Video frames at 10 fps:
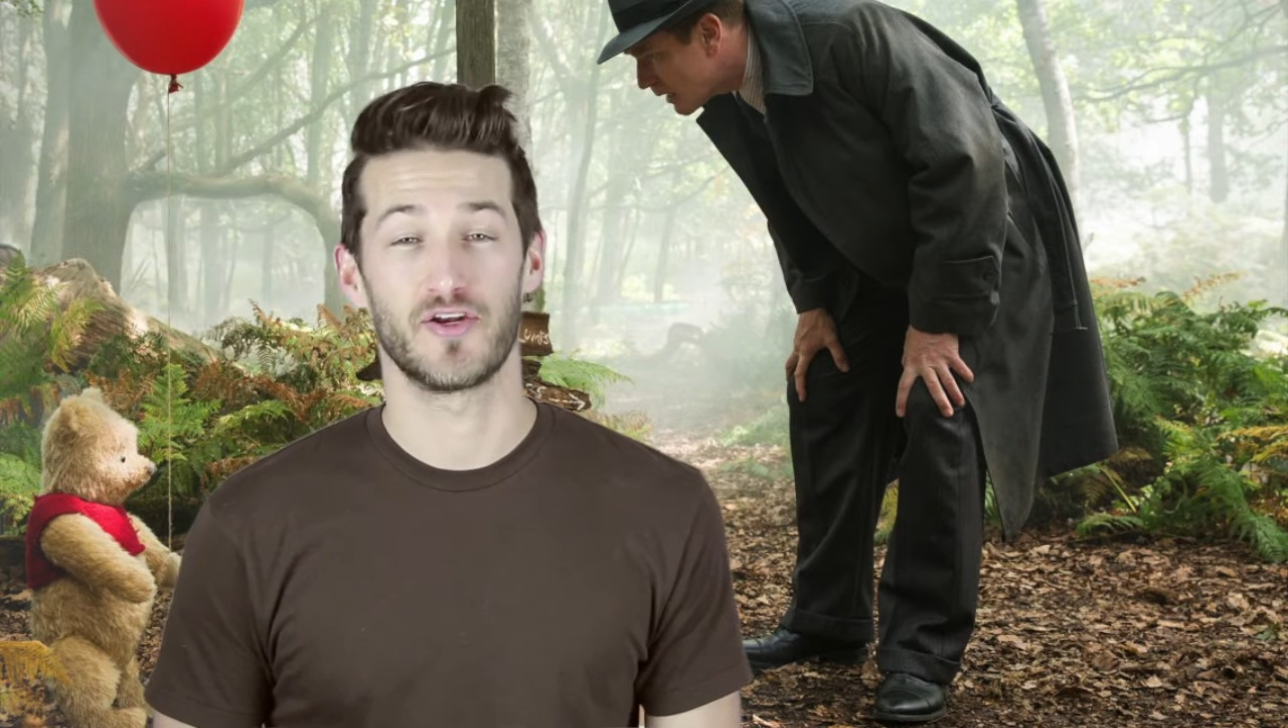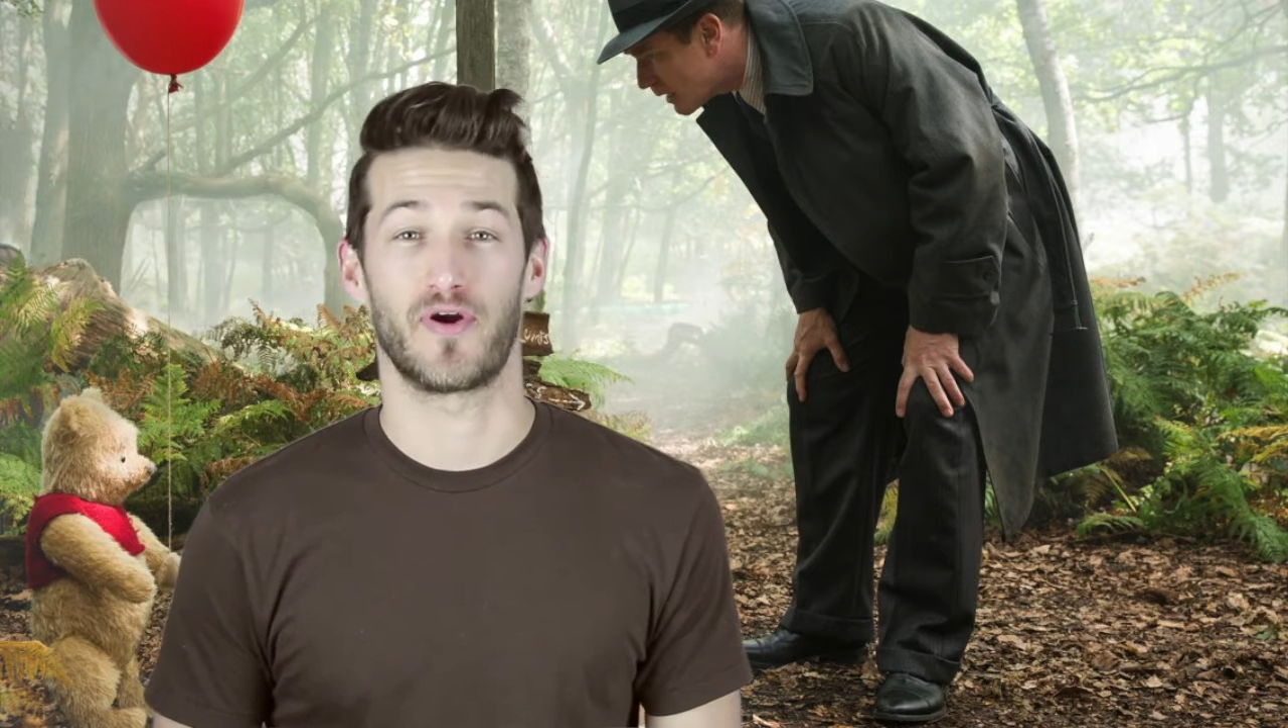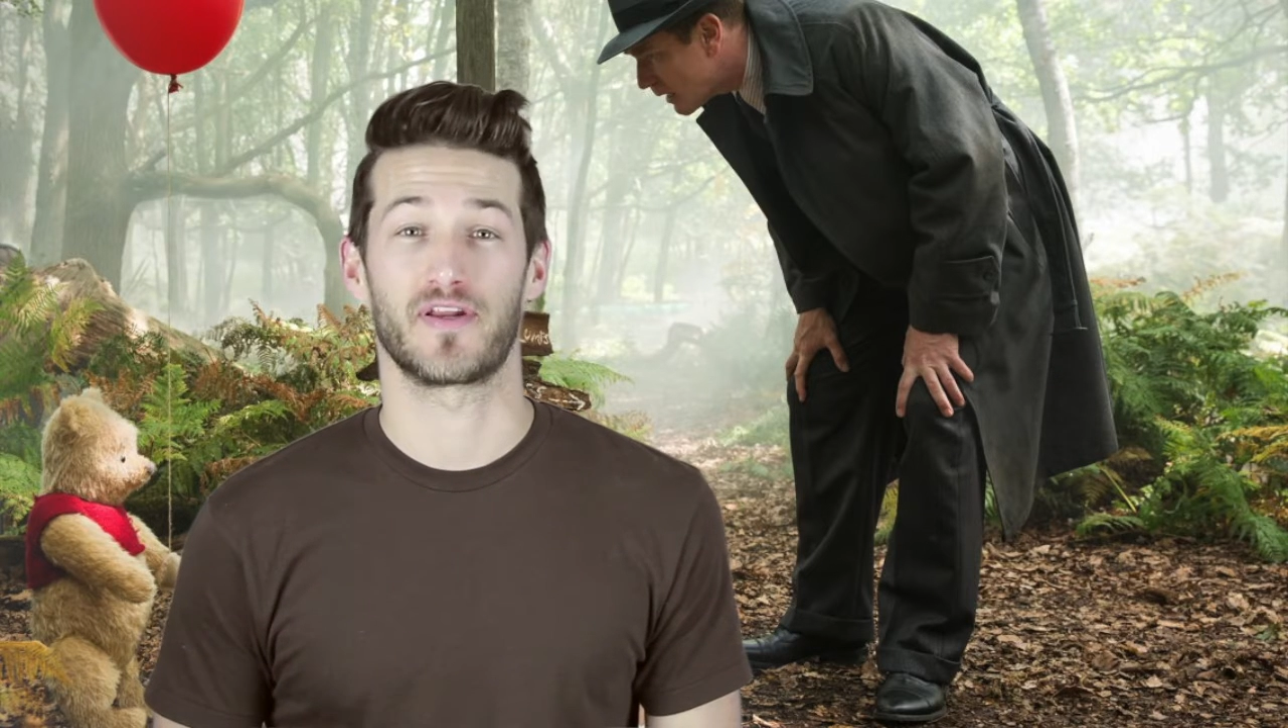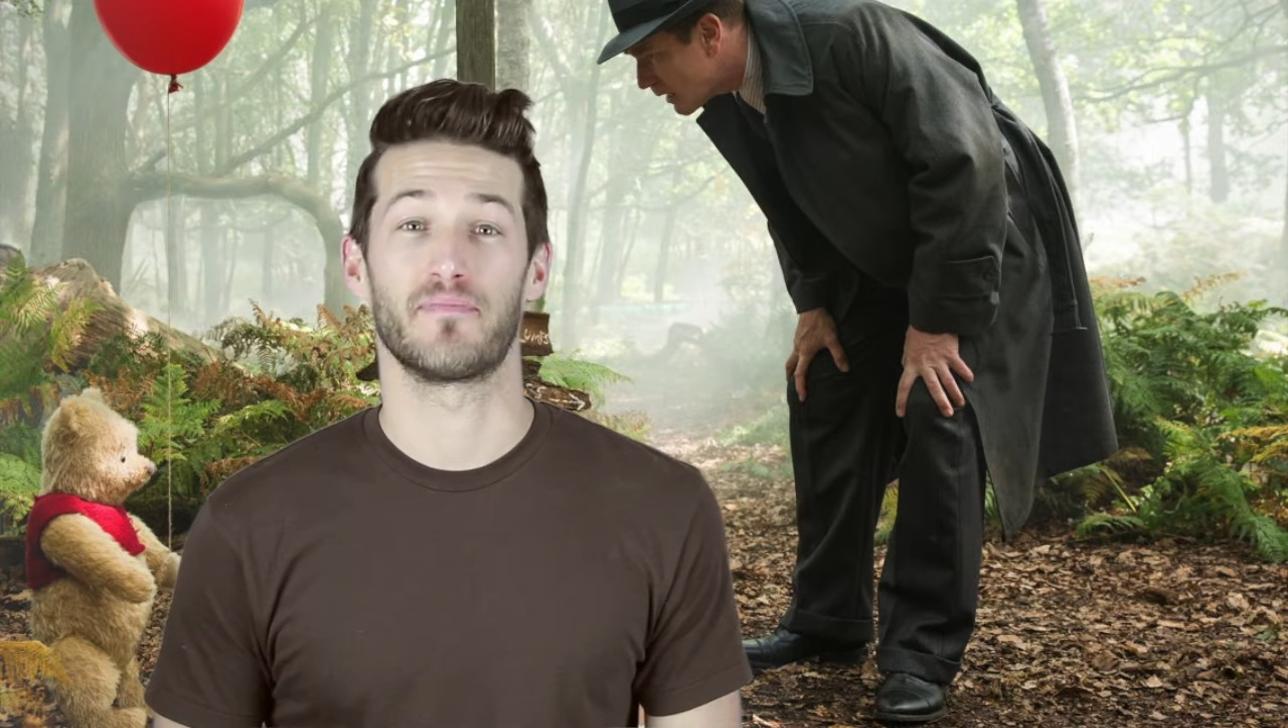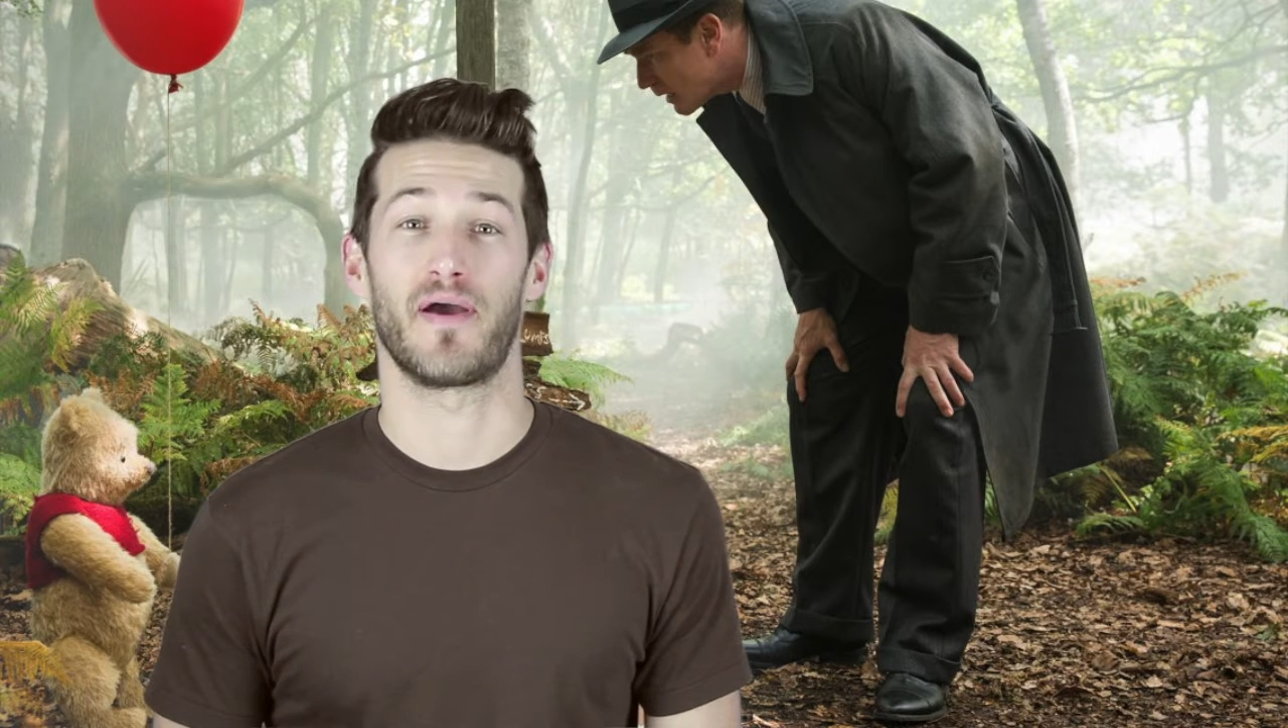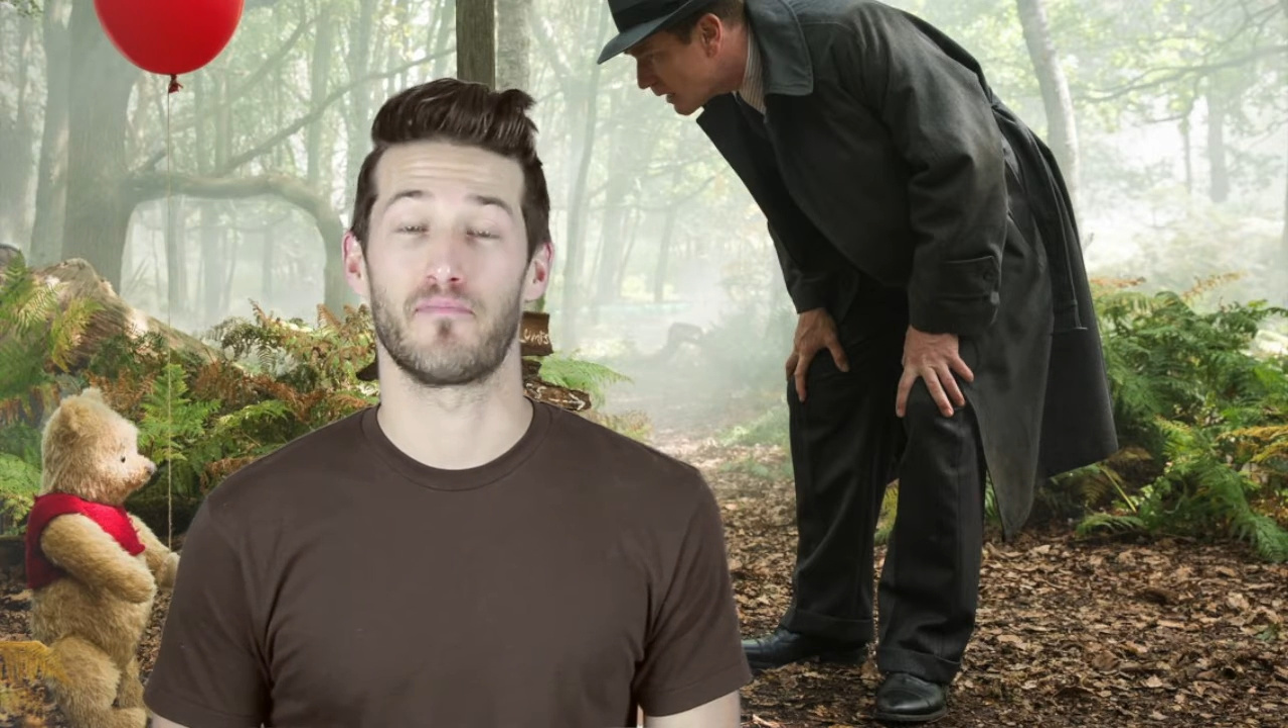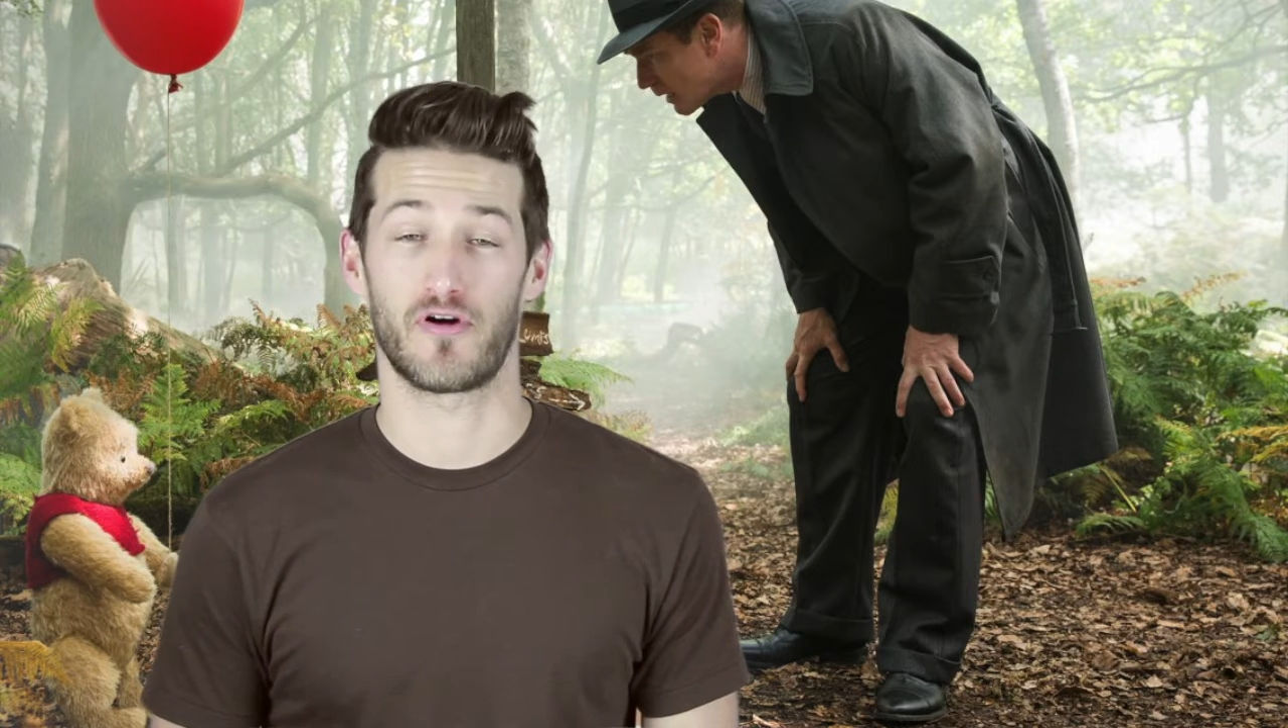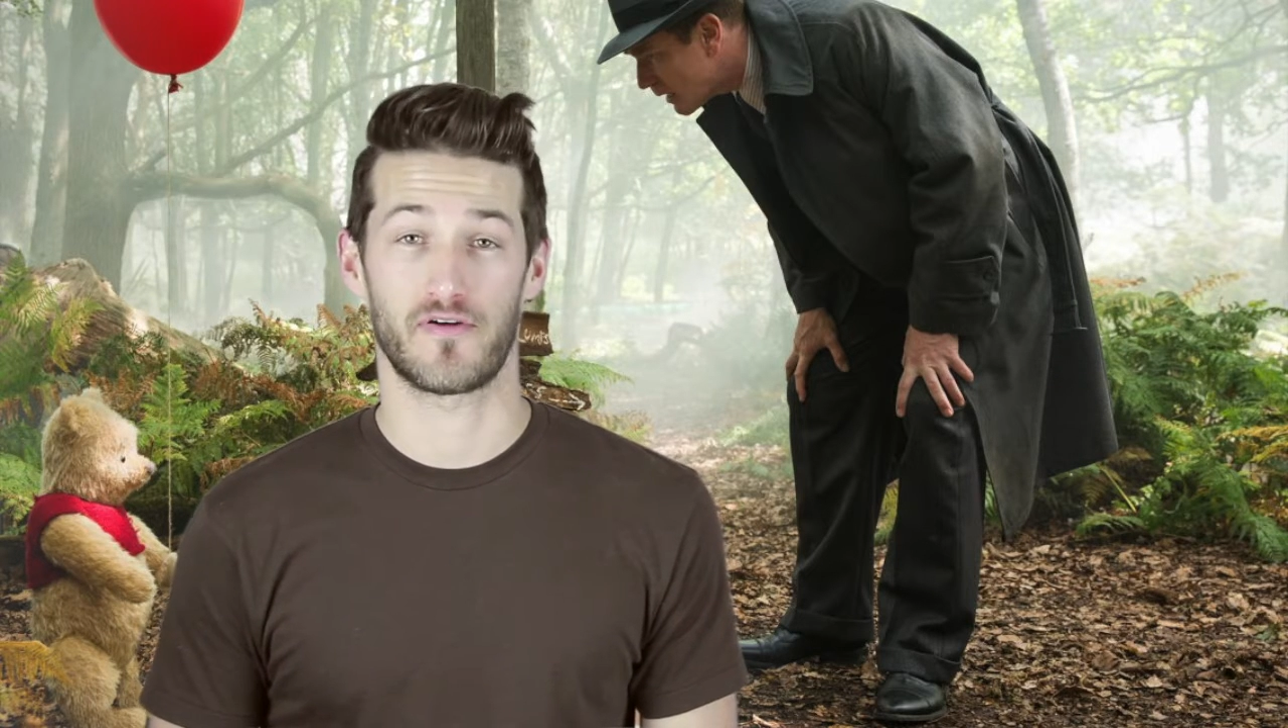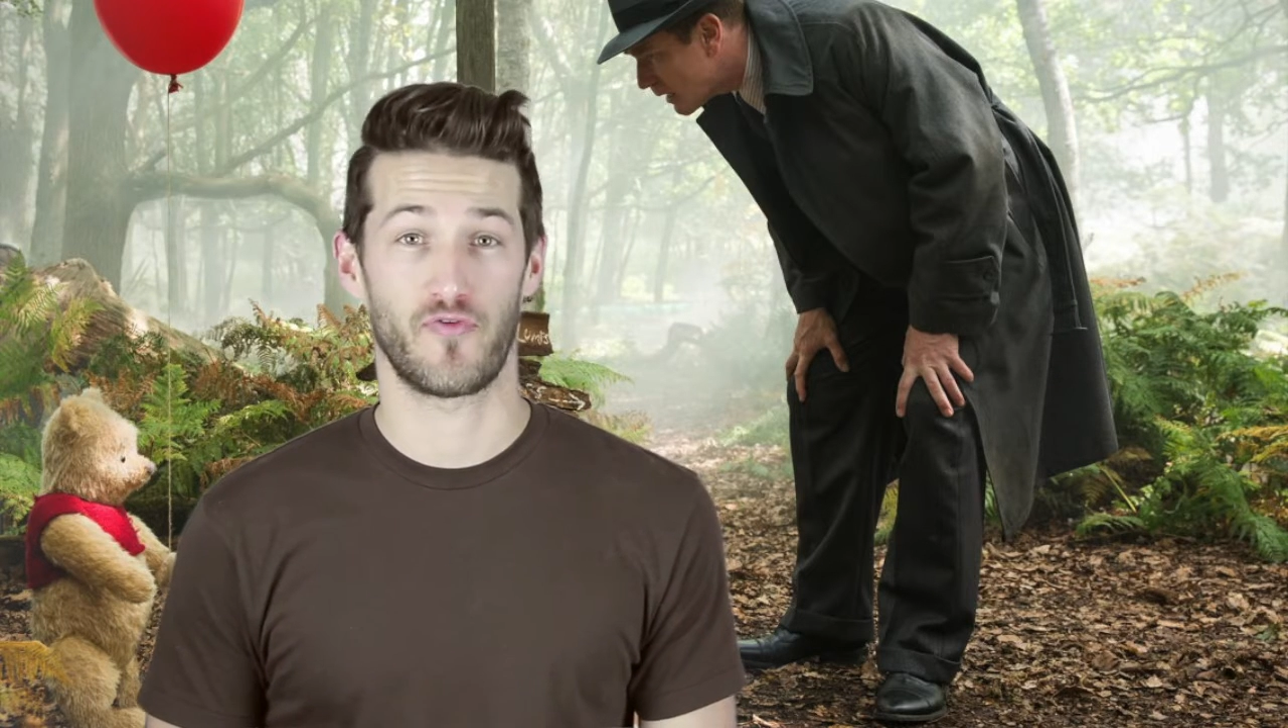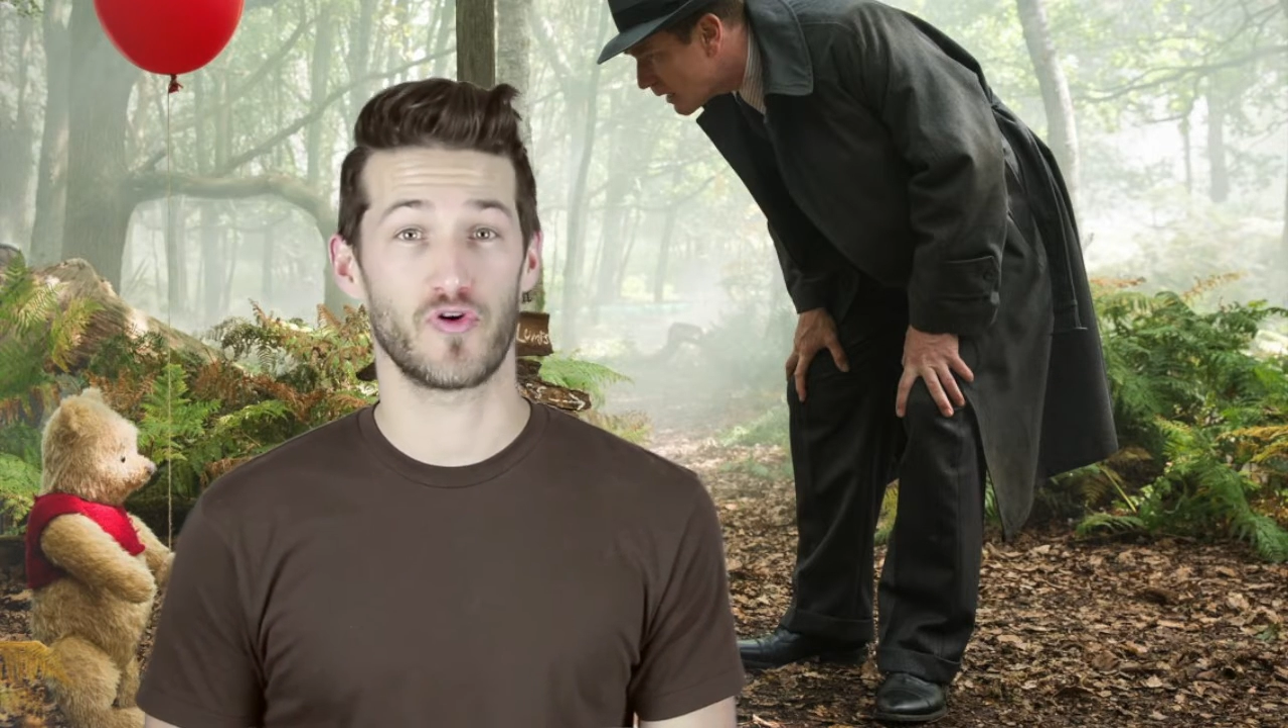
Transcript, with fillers: directed by Marc